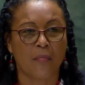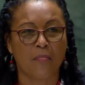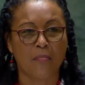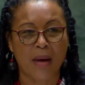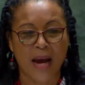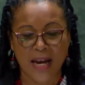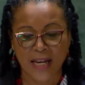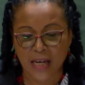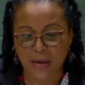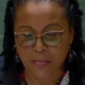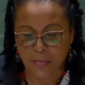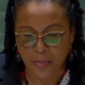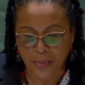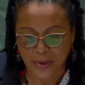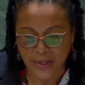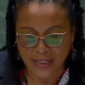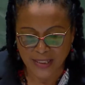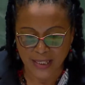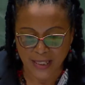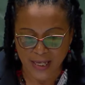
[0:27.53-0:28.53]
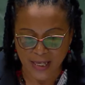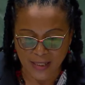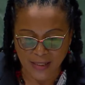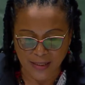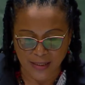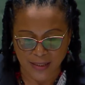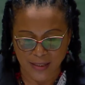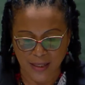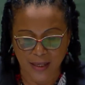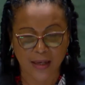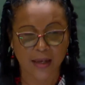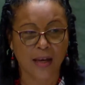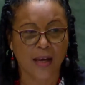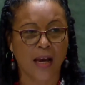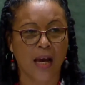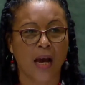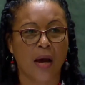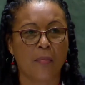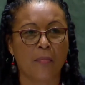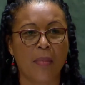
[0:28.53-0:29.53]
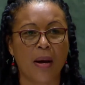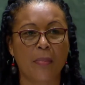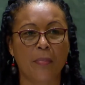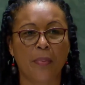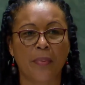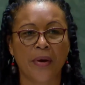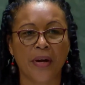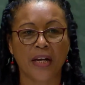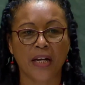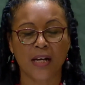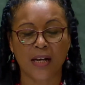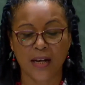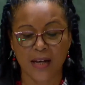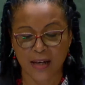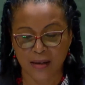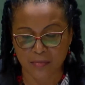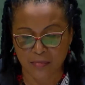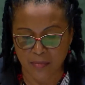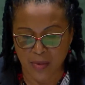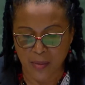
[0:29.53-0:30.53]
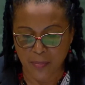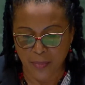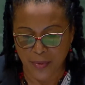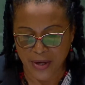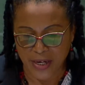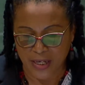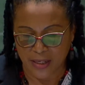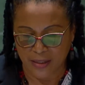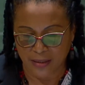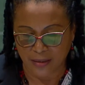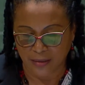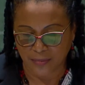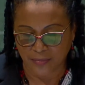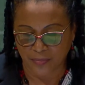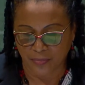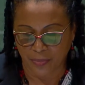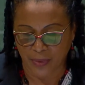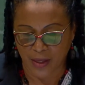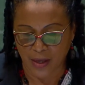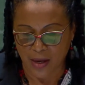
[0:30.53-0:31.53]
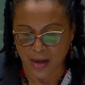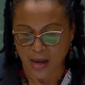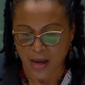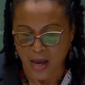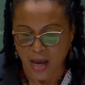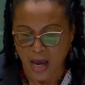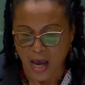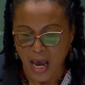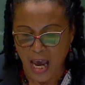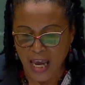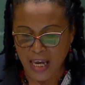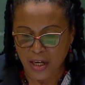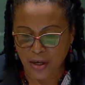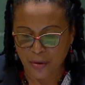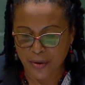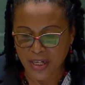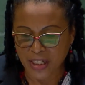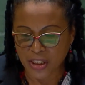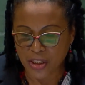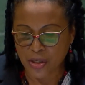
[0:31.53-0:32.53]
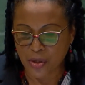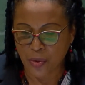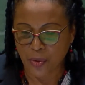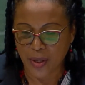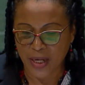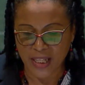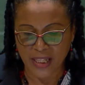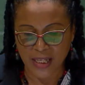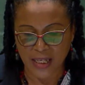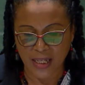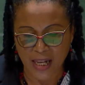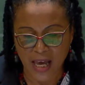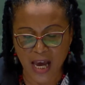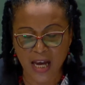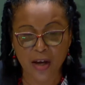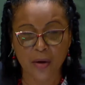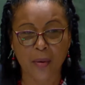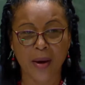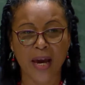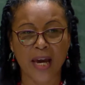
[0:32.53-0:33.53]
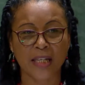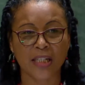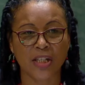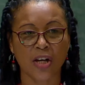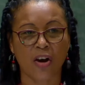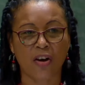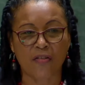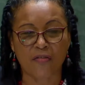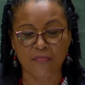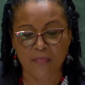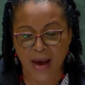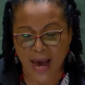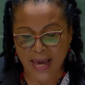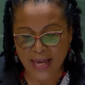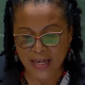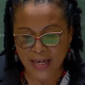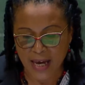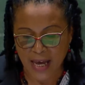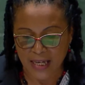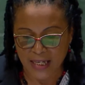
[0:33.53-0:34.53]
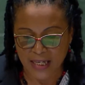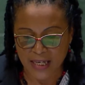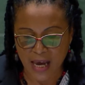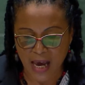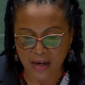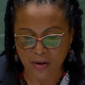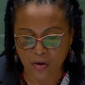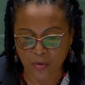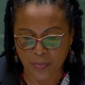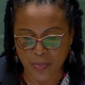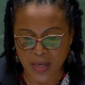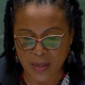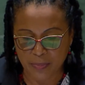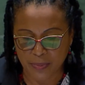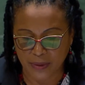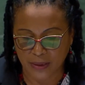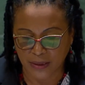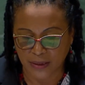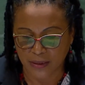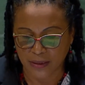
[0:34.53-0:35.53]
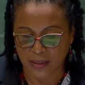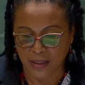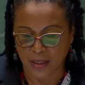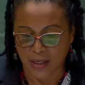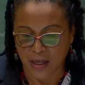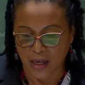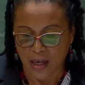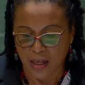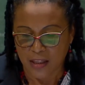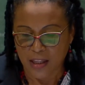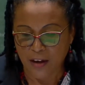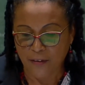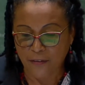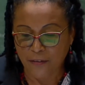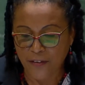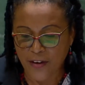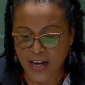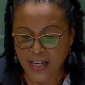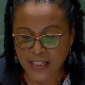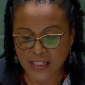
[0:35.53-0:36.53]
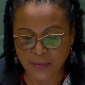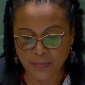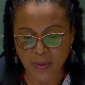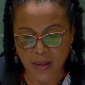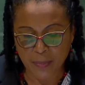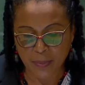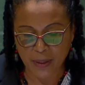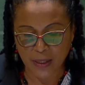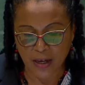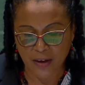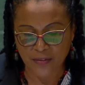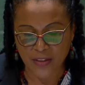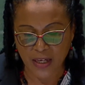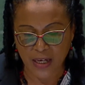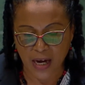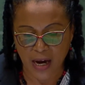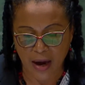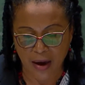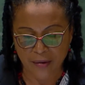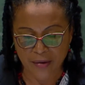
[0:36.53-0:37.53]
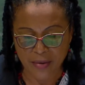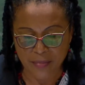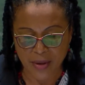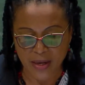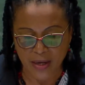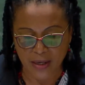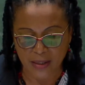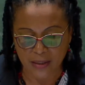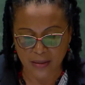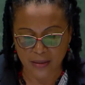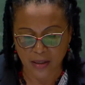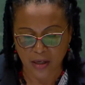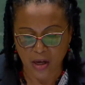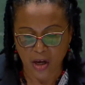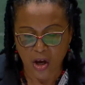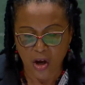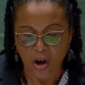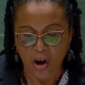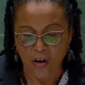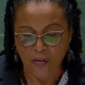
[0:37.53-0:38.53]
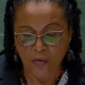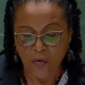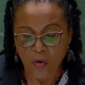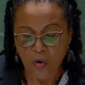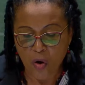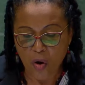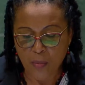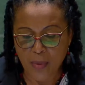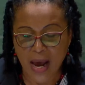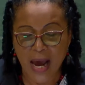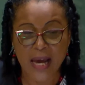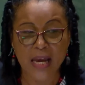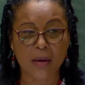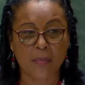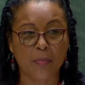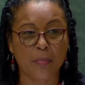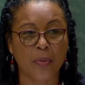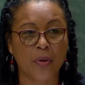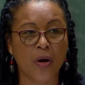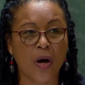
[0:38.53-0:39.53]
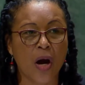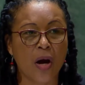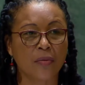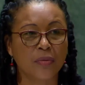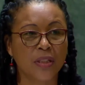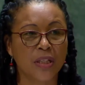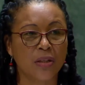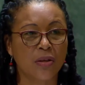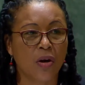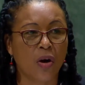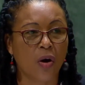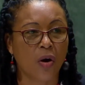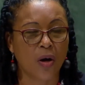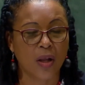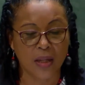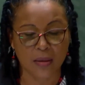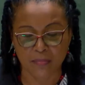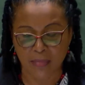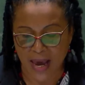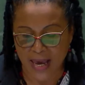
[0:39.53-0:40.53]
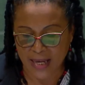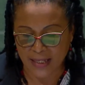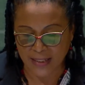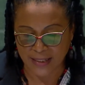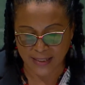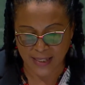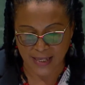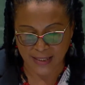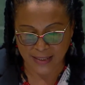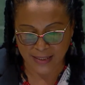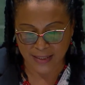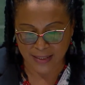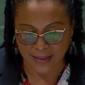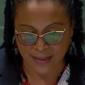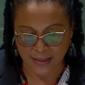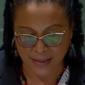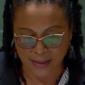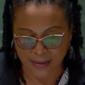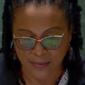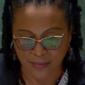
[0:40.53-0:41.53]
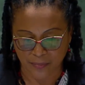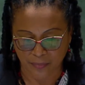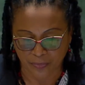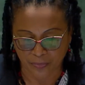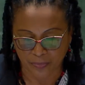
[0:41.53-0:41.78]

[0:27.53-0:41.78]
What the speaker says: Madam President, Mabrika Mabrika, I greet you in the language of my Kalinago people, the first people of the Caribbean, of whom I am proud to call my ancestors.